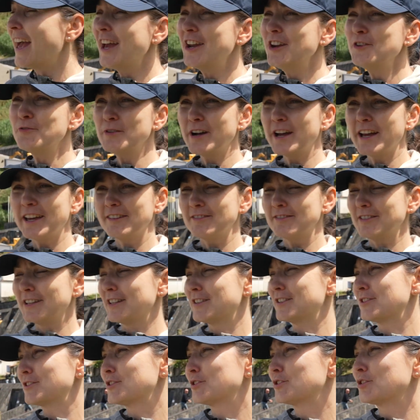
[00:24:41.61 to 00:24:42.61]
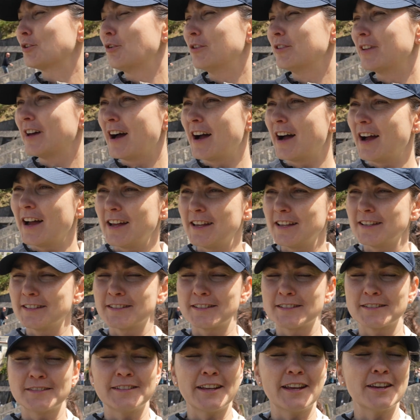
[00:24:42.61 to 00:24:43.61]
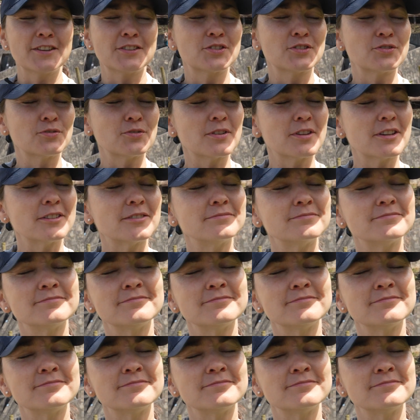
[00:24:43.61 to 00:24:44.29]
Anyway, it's so nice next to the